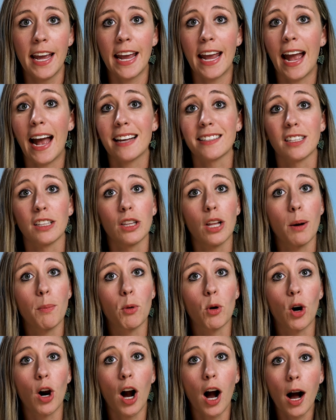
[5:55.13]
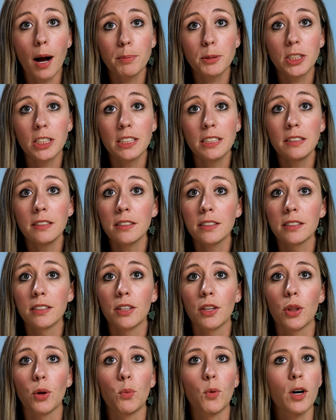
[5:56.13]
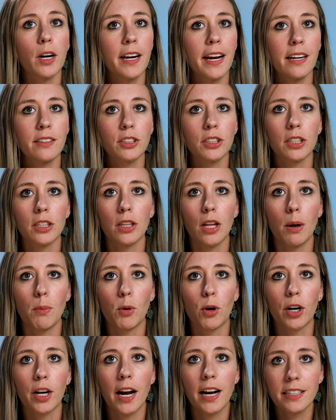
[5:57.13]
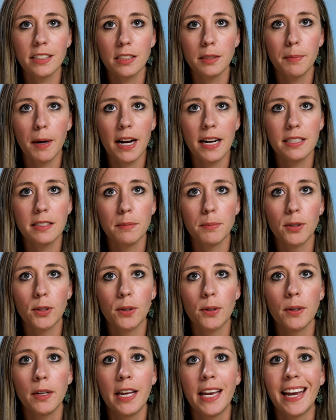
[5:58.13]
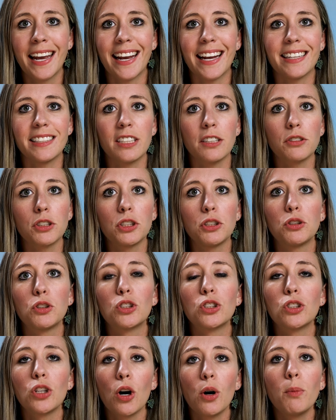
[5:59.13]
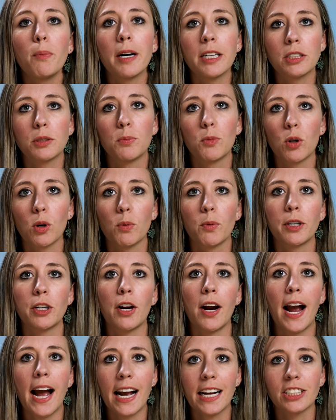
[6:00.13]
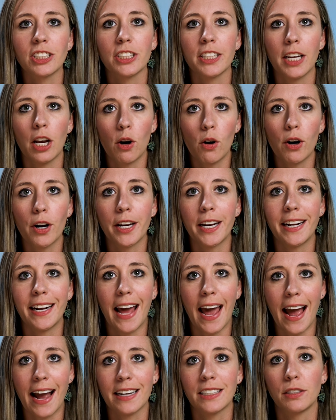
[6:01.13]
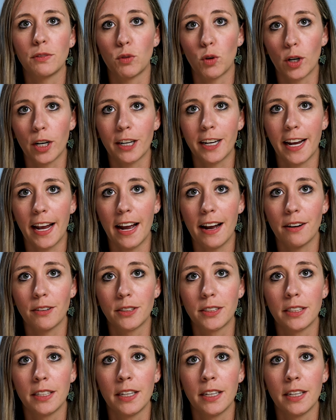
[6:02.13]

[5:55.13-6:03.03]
It has a lot more options. The workouts are a lot more customizable. It tells you so much more when you're actually on an active workout.